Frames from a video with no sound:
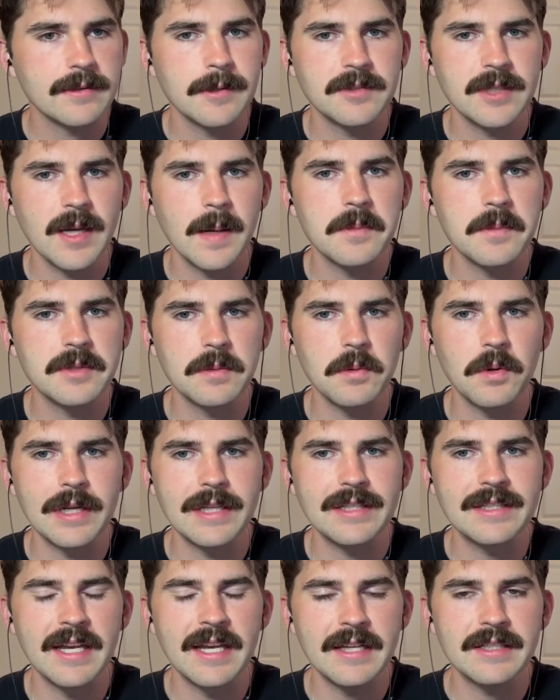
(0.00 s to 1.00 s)
Sometimes
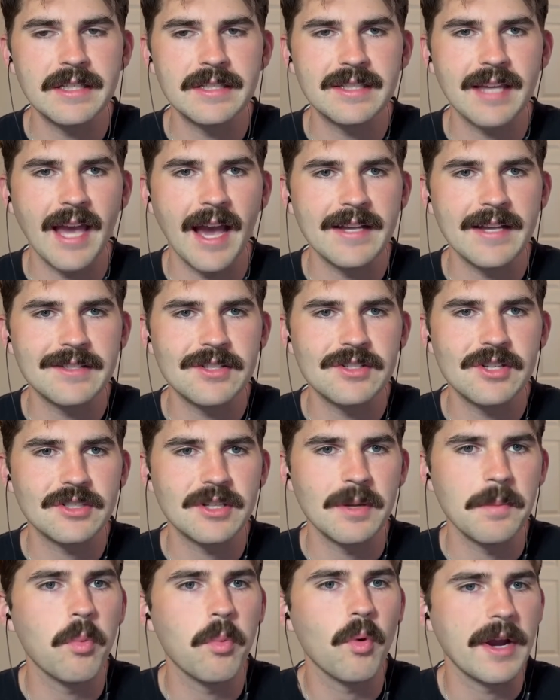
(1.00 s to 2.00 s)
what it takes is guys to
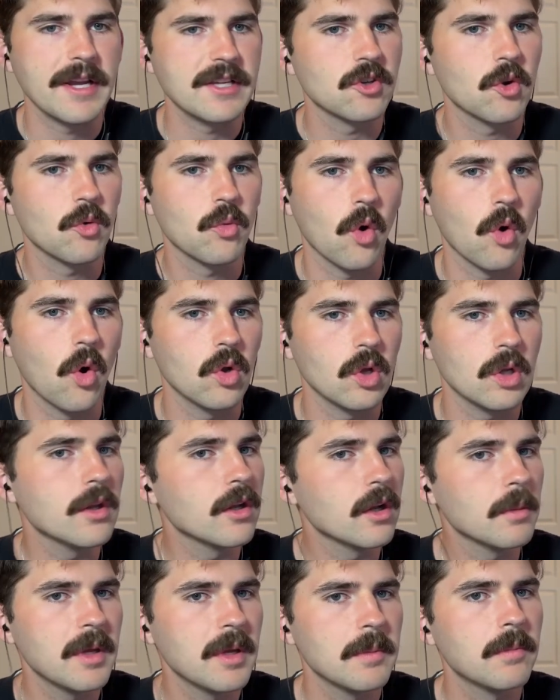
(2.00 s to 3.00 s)
just embrace a role a
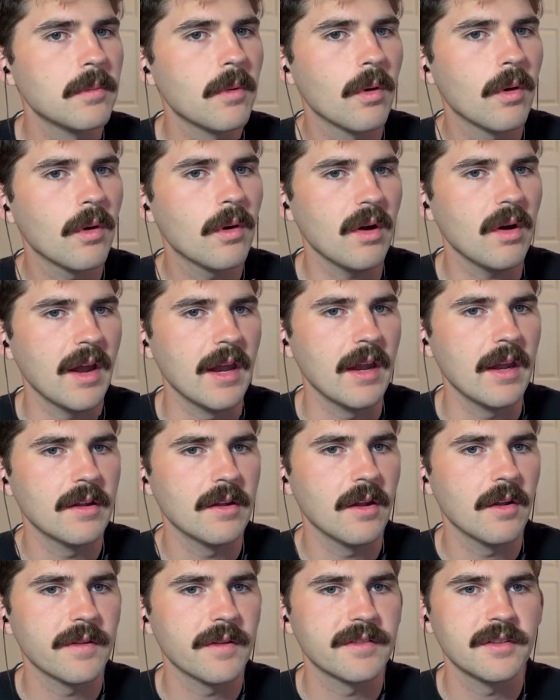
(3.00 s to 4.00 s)
little bit more
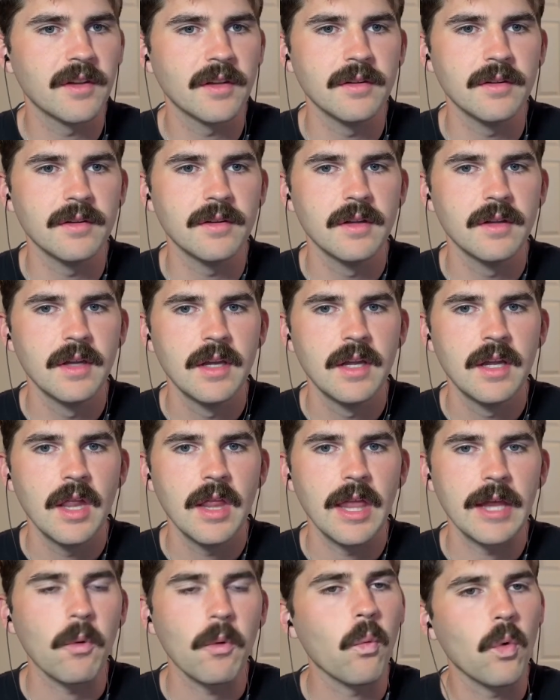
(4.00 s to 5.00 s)
and all of a sudden
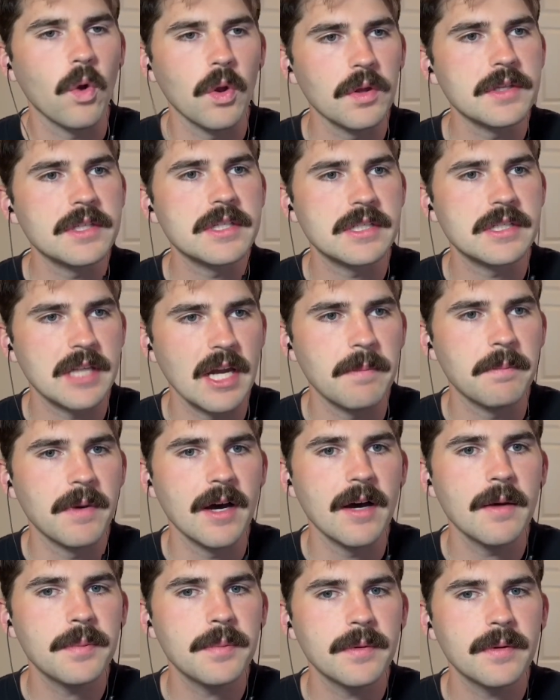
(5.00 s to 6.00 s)
really step
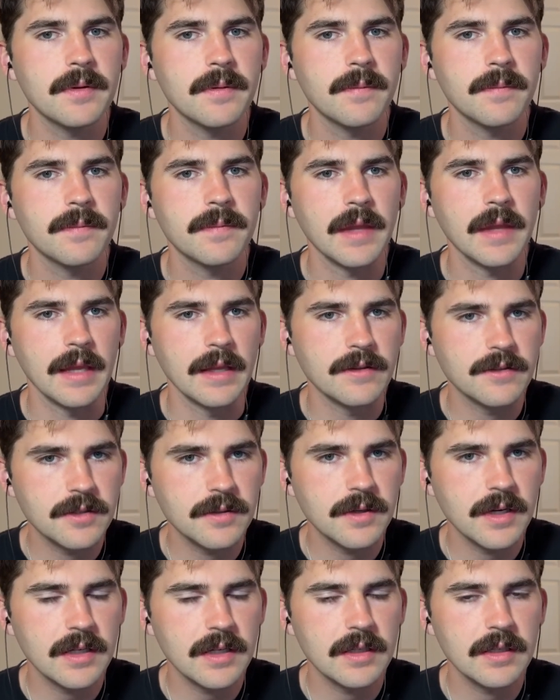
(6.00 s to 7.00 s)
up
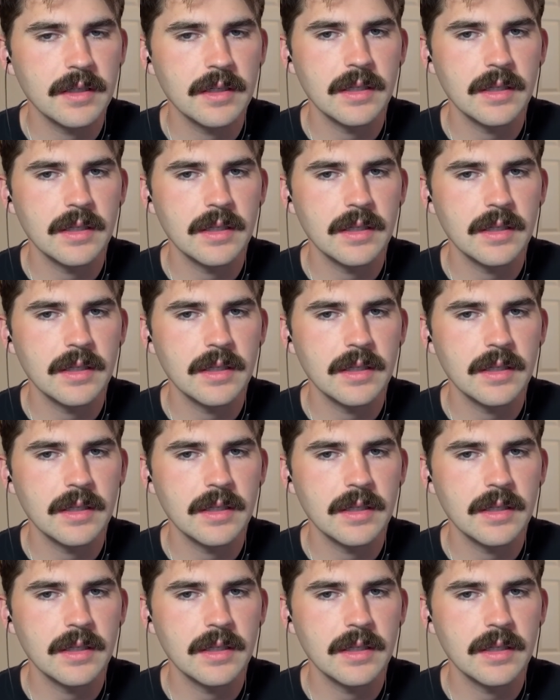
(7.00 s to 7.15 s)
into it.